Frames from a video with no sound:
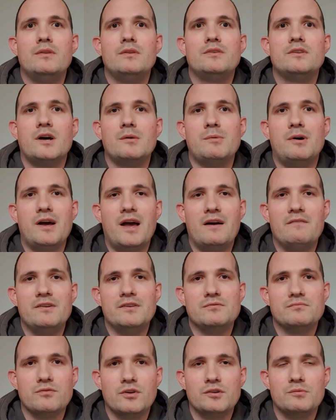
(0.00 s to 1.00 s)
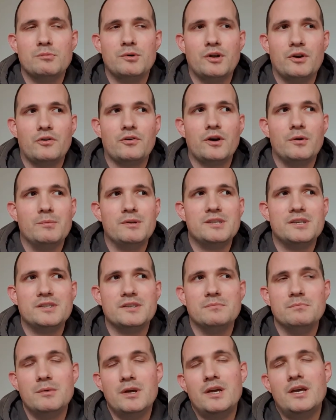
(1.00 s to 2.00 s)
Type I have is rod
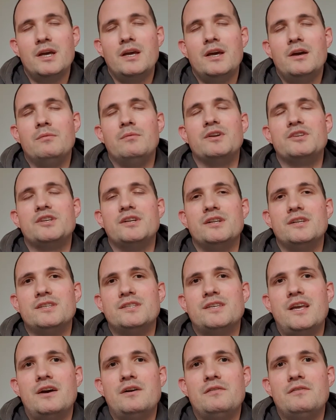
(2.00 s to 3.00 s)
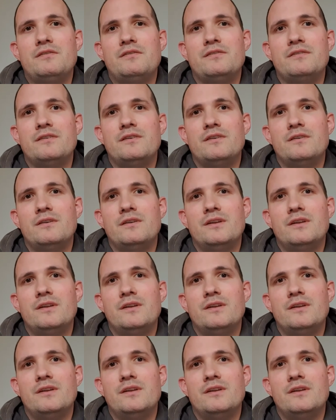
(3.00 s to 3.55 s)
monochromatism, which in itself